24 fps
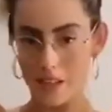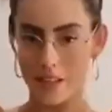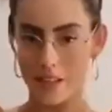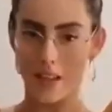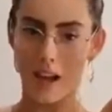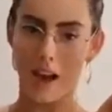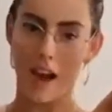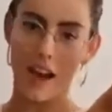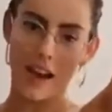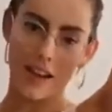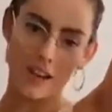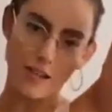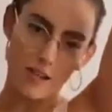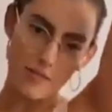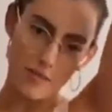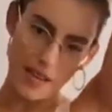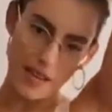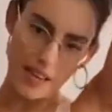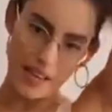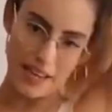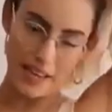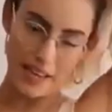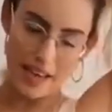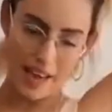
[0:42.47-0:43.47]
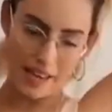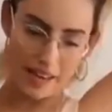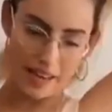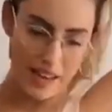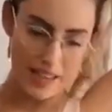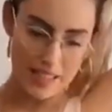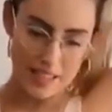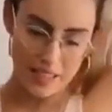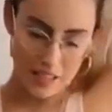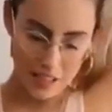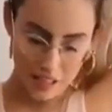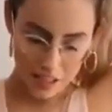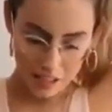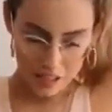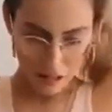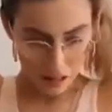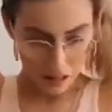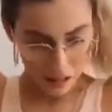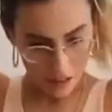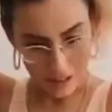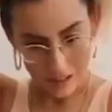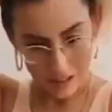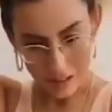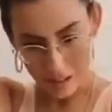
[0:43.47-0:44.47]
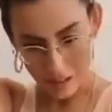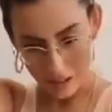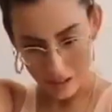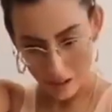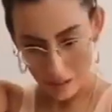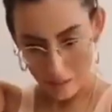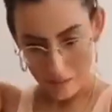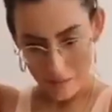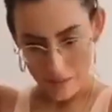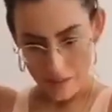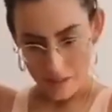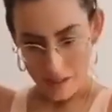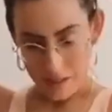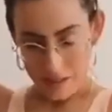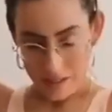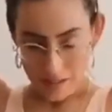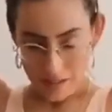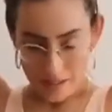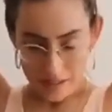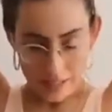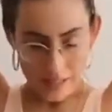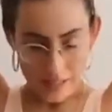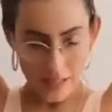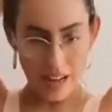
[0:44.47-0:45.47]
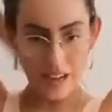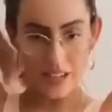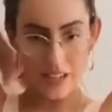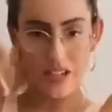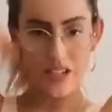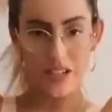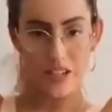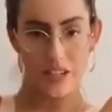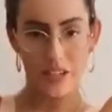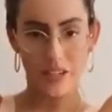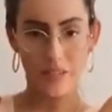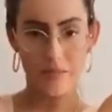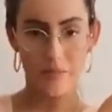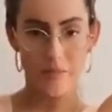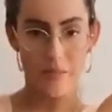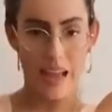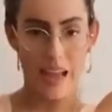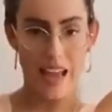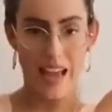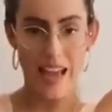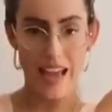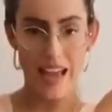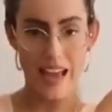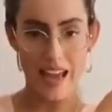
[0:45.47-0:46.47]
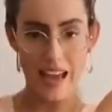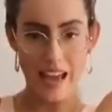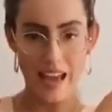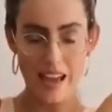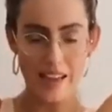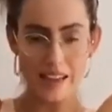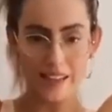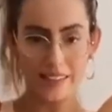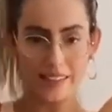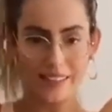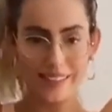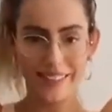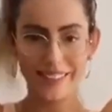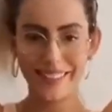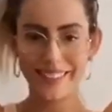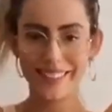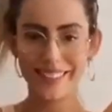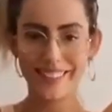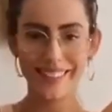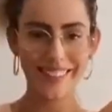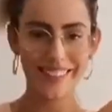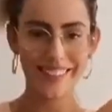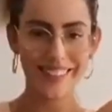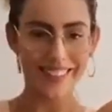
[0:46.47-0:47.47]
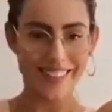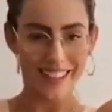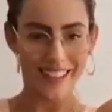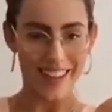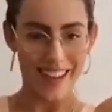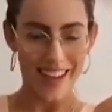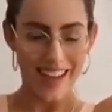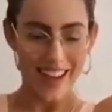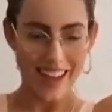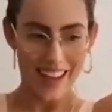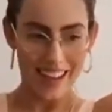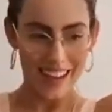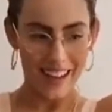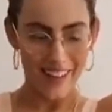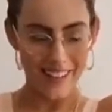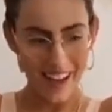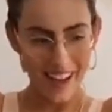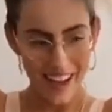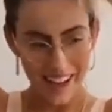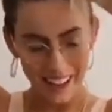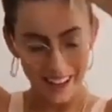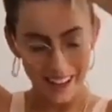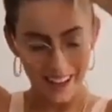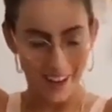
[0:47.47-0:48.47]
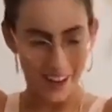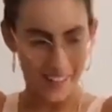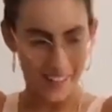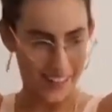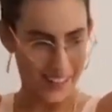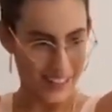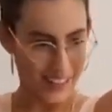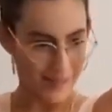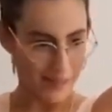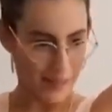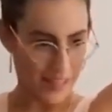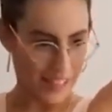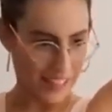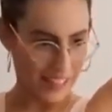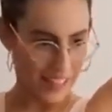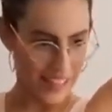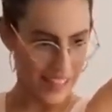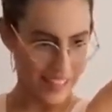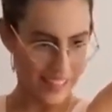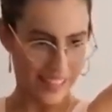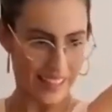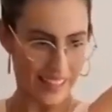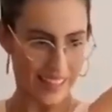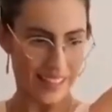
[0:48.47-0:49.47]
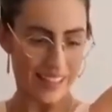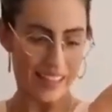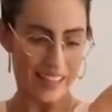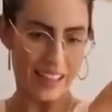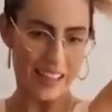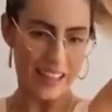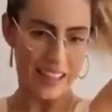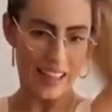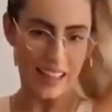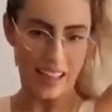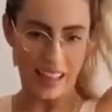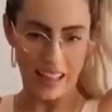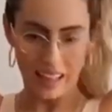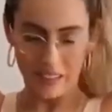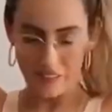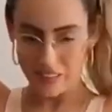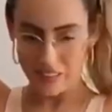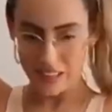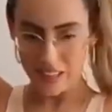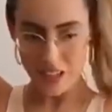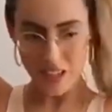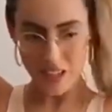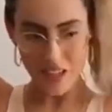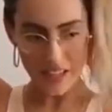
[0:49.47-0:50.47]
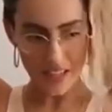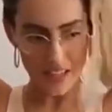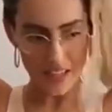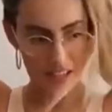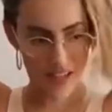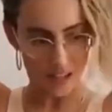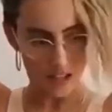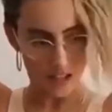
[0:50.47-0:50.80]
because I know me and I just cannot stop touching my hair. And I've had comments being like, if this chick